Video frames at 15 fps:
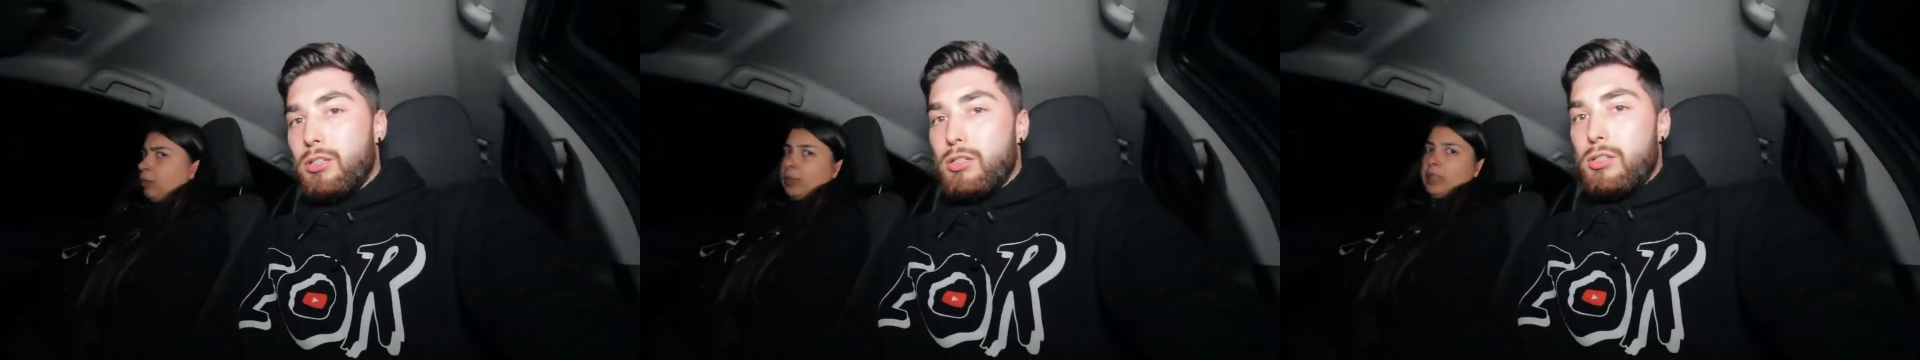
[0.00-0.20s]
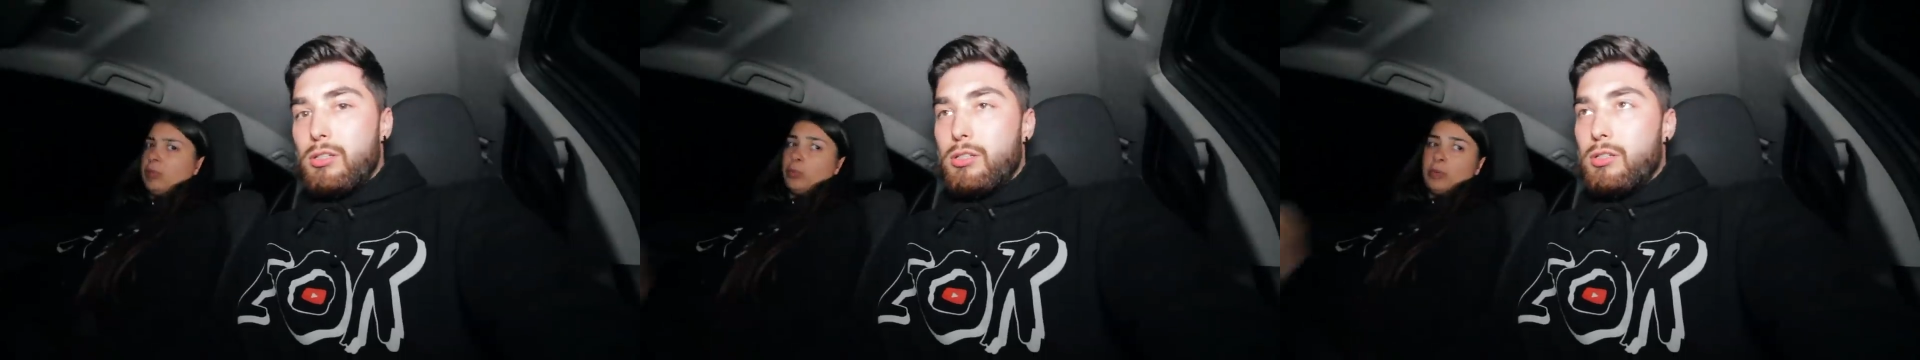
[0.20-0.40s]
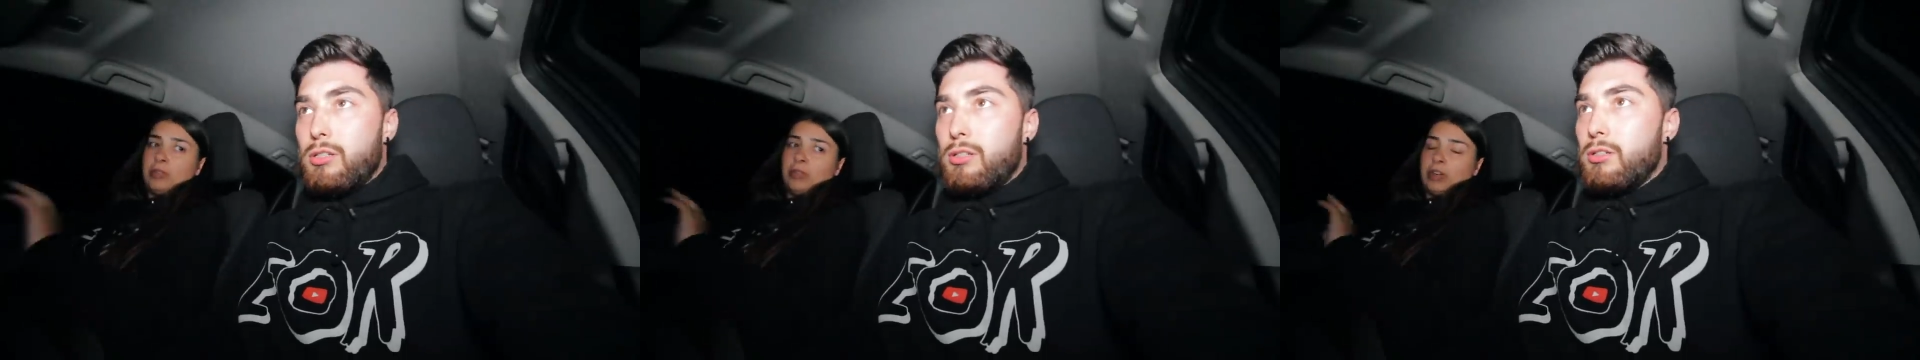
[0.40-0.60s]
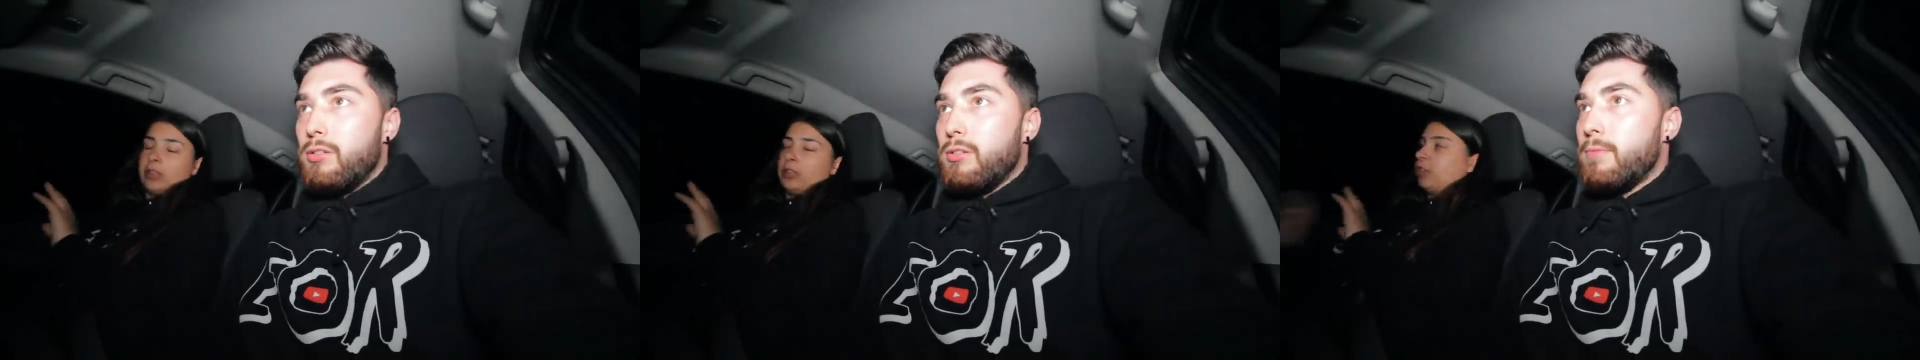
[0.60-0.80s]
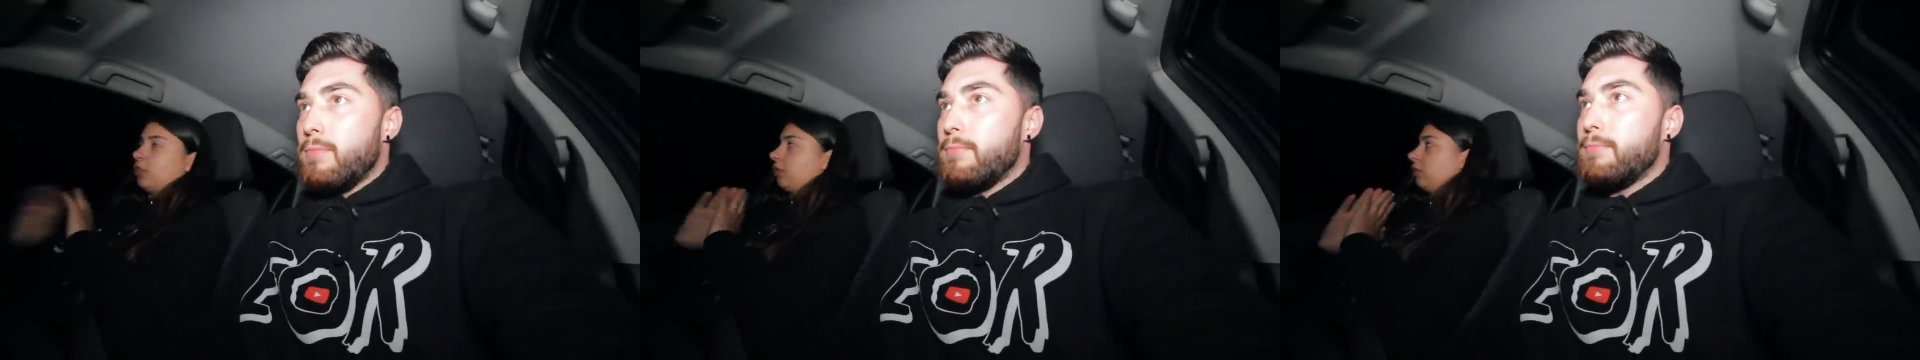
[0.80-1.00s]
Speaker 1: We need. We,
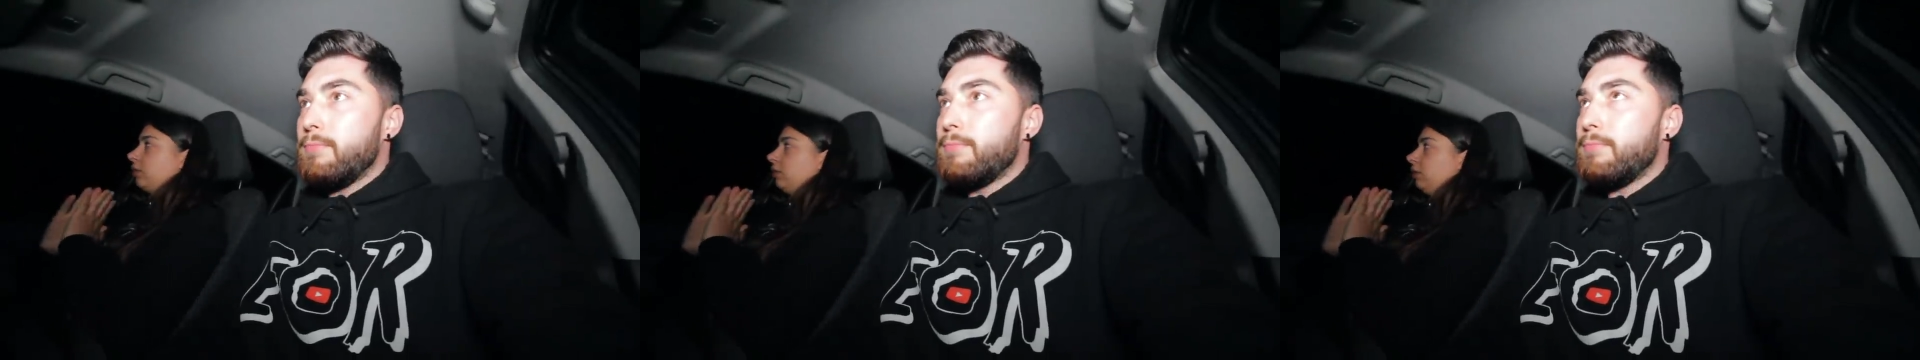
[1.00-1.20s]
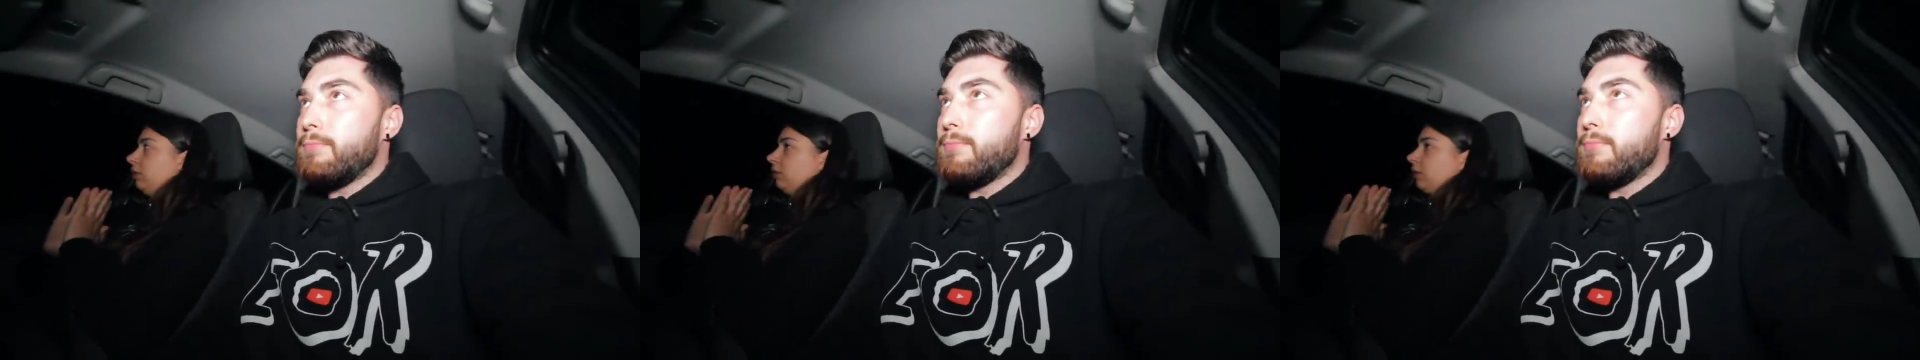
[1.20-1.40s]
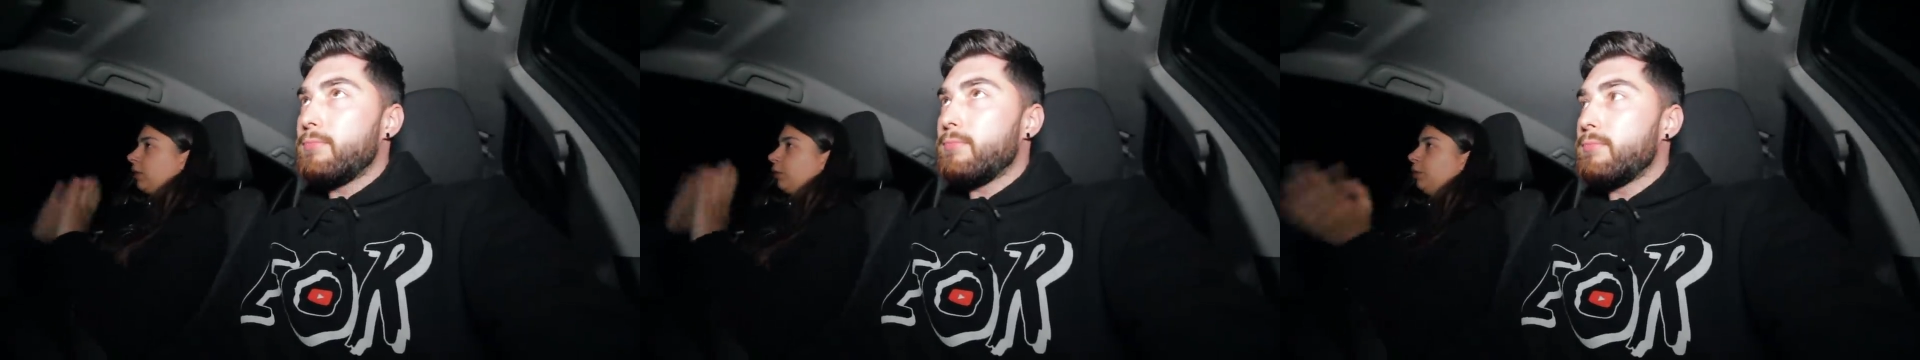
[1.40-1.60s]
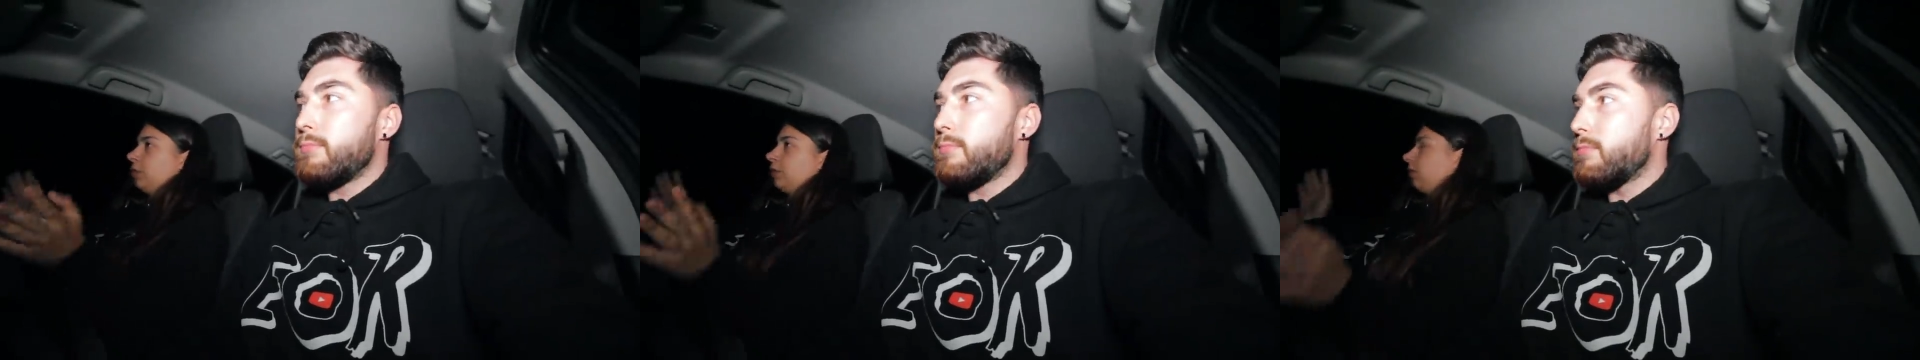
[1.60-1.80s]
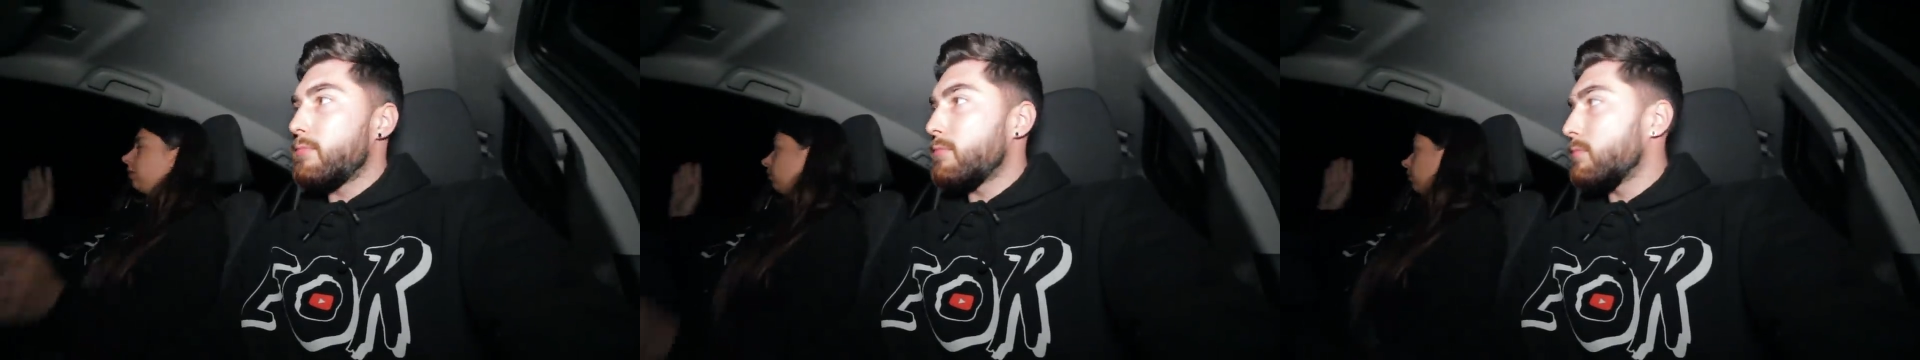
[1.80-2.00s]
right, just, can we
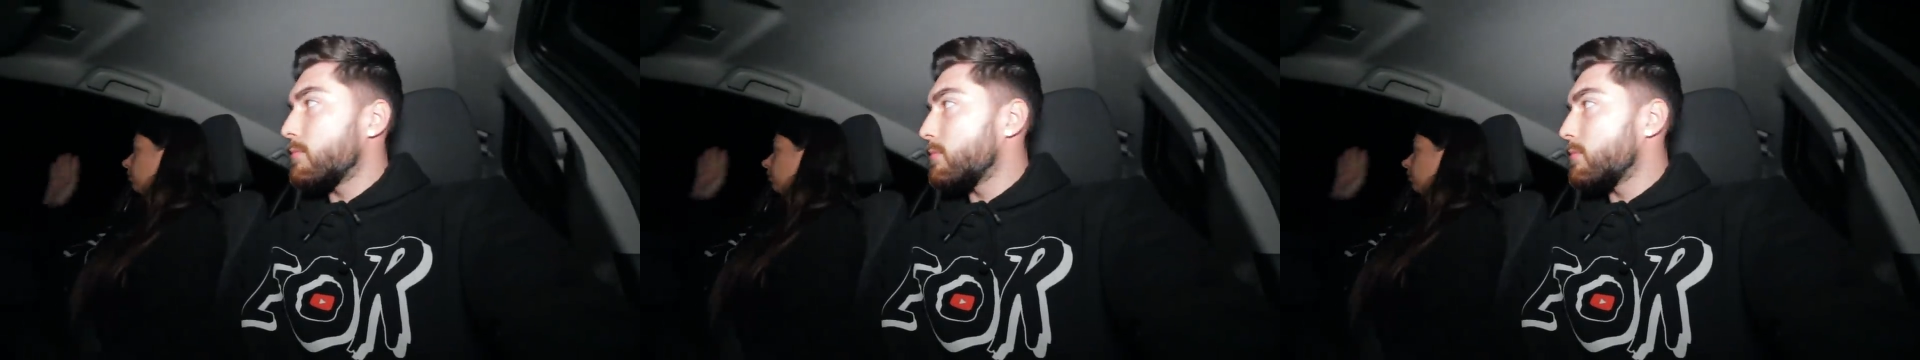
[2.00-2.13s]
just